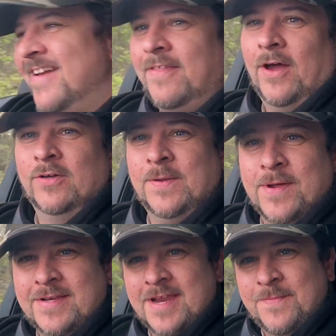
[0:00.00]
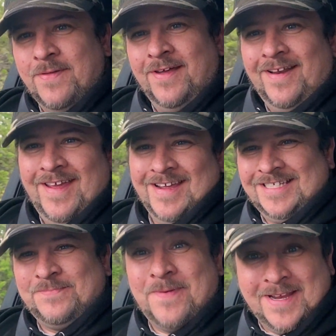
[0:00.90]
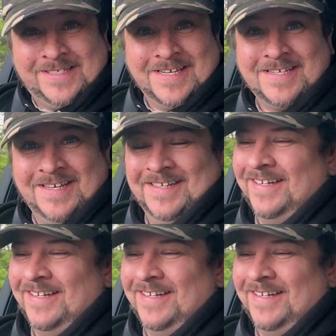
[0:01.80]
That was a bit deeper than I expected.